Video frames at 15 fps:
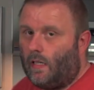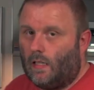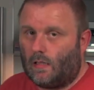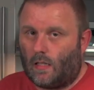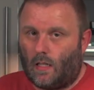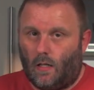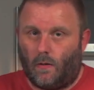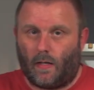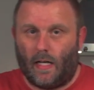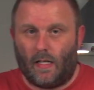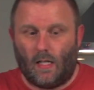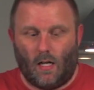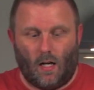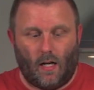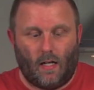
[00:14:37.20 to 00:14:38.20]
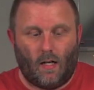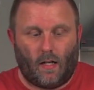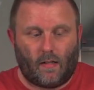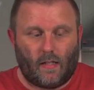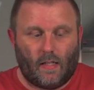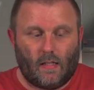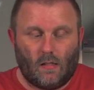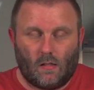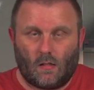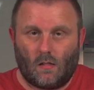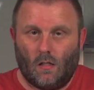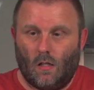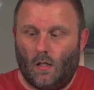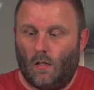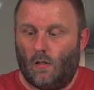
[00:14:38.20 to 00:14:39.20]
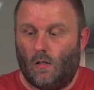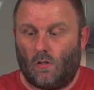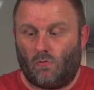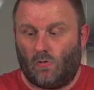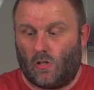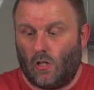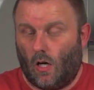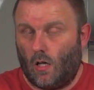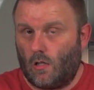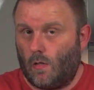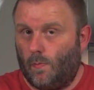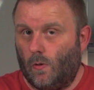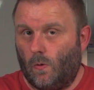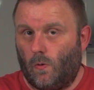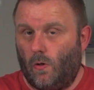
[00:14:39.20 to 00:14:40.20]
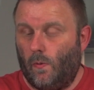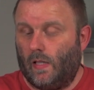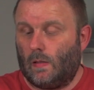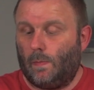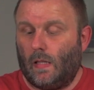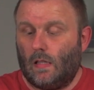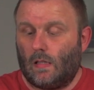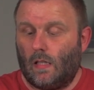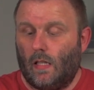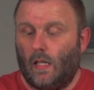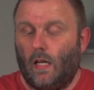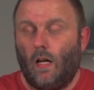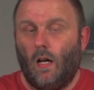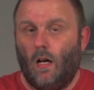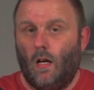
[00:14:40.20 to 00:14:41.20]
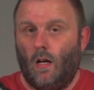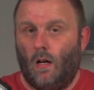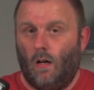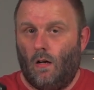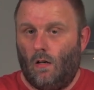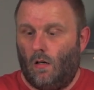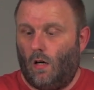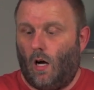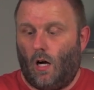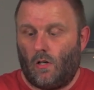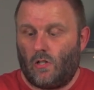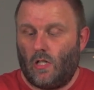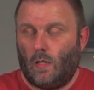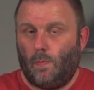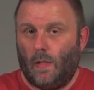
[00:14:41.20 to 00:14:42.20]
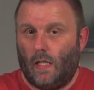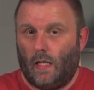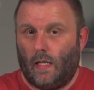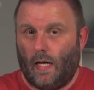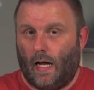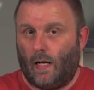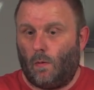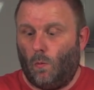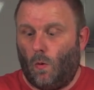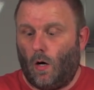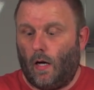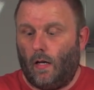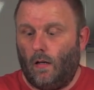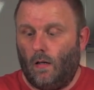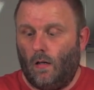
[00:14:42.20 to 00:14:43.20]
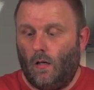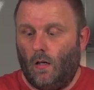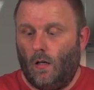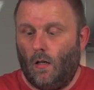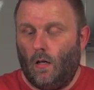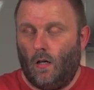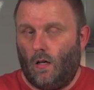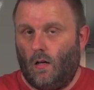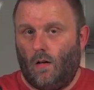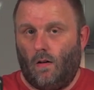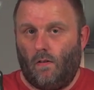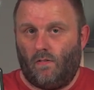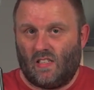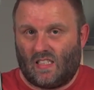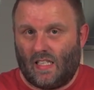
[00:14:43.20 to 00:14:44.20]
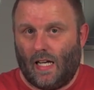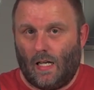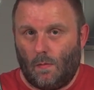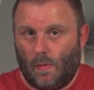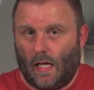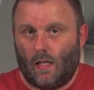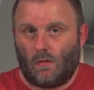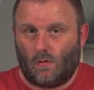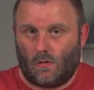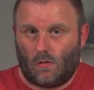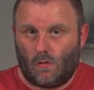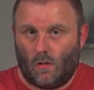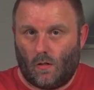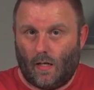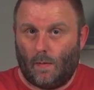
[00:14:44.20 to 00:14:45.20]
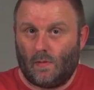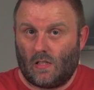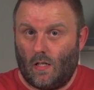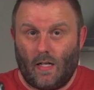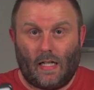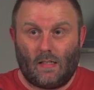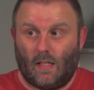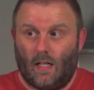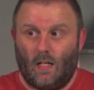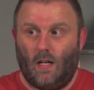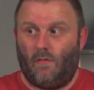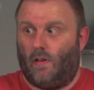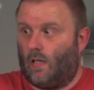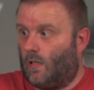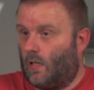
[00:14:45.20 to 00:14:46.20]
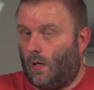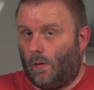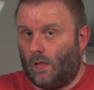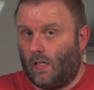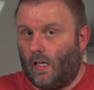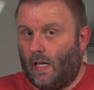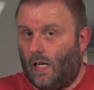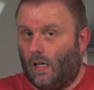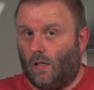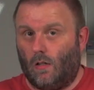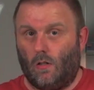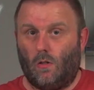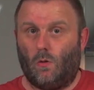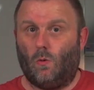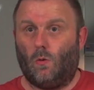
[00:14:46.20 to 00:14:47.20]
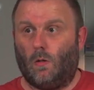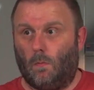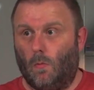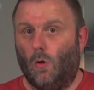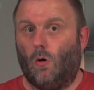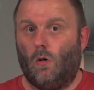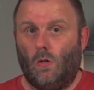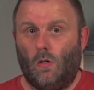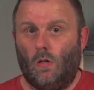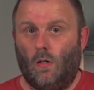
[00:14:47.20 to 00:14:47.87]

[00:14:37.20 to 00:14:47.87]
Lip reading: years ago getting a light like this that's rechargeable, USB-C, RGB and white for £10 on Amazon. Next day delivery. I could go on there now and order more.